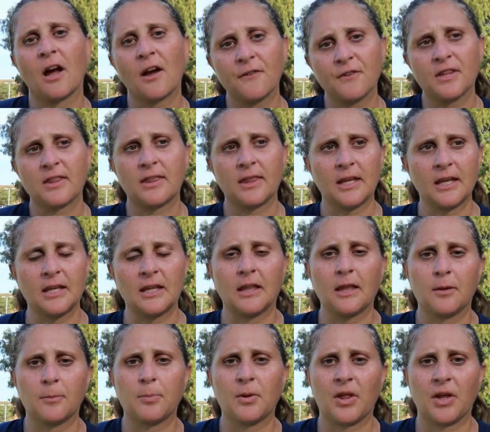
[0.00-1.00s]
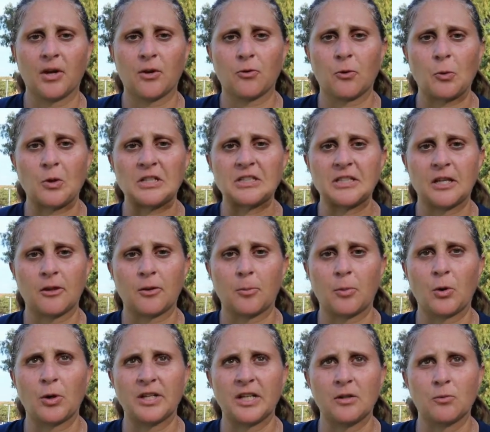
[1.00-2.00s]
Obviously, the uh, players were
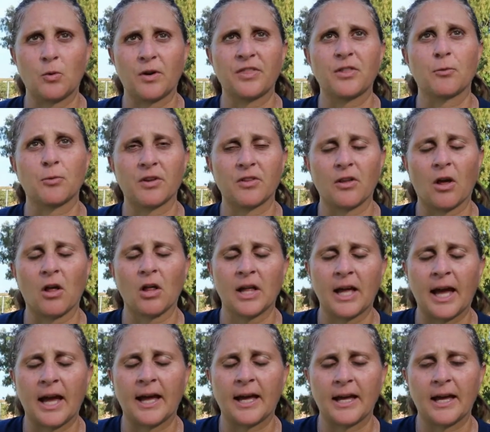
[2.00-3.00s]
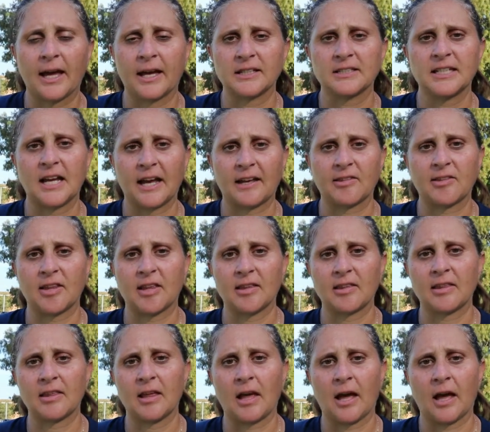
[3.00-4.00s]
disappointed with the result at, at
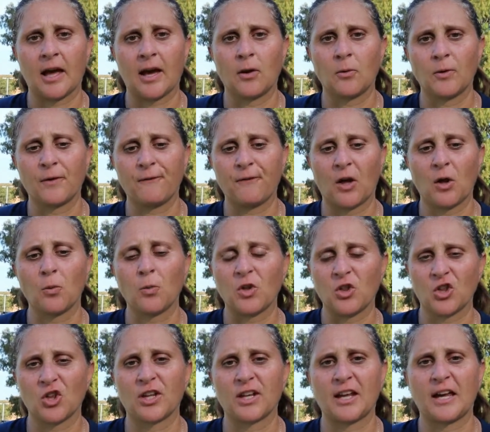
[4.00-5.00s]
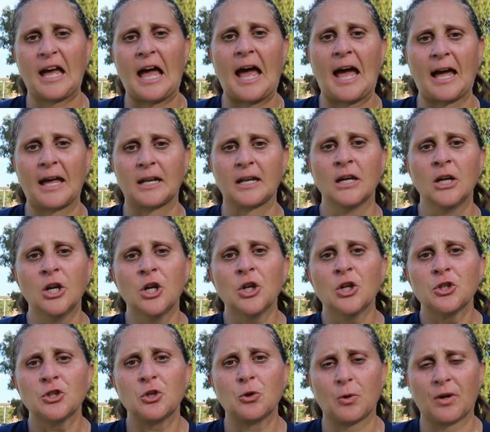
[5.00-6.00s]
Texas. Uh, we felt we should have had
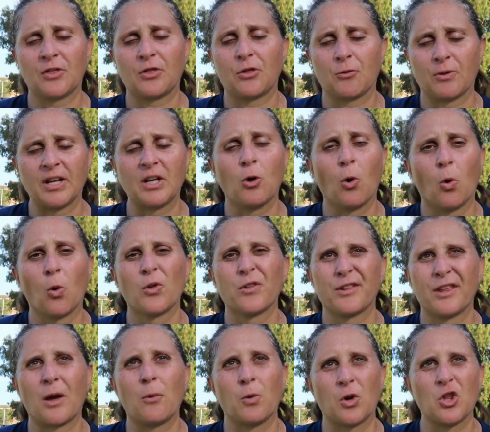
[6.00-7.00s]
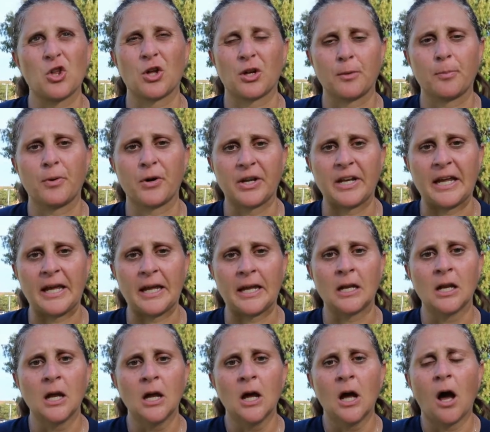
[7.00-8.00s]
two or three goals that we should have put
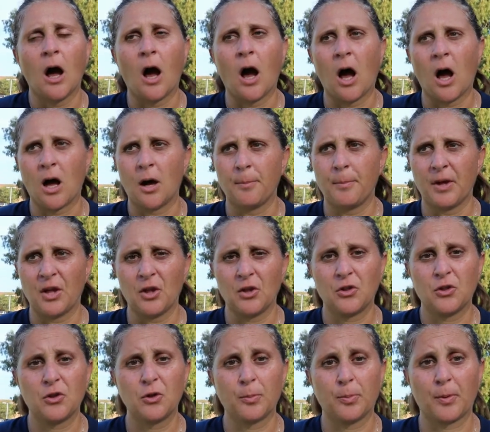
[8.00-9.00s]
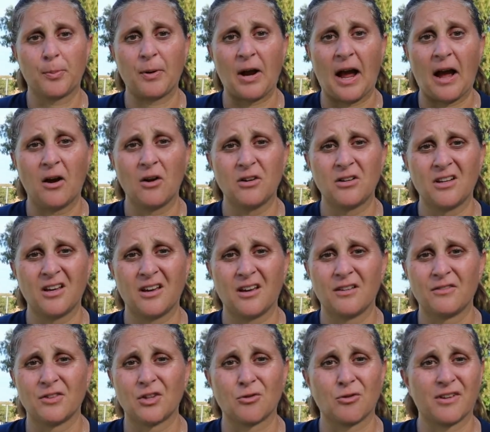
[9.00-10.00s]
in, uh, but super proud
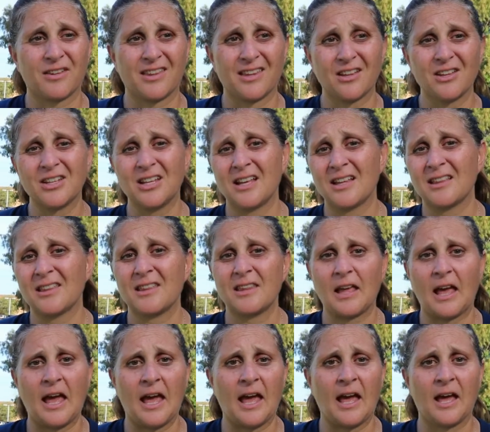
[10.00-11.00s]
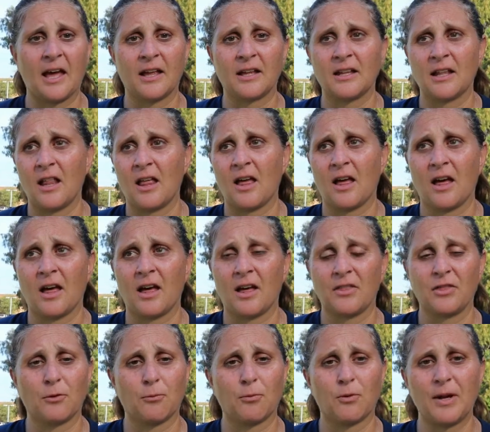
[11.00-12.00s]
of the resilience and
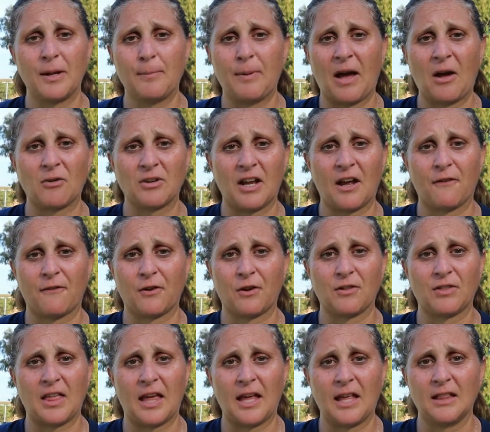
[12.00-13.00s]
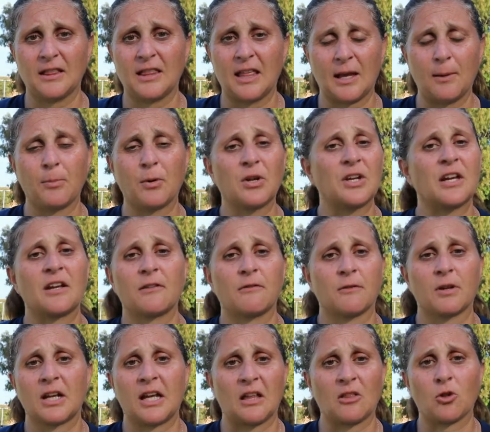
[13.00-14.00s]
uh, the rebound effort that they put
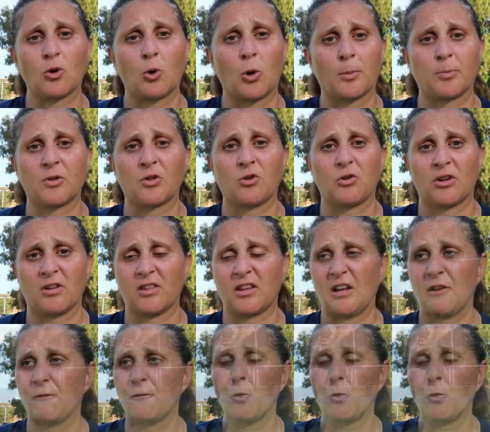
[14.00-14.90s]
in against Corpus Christi.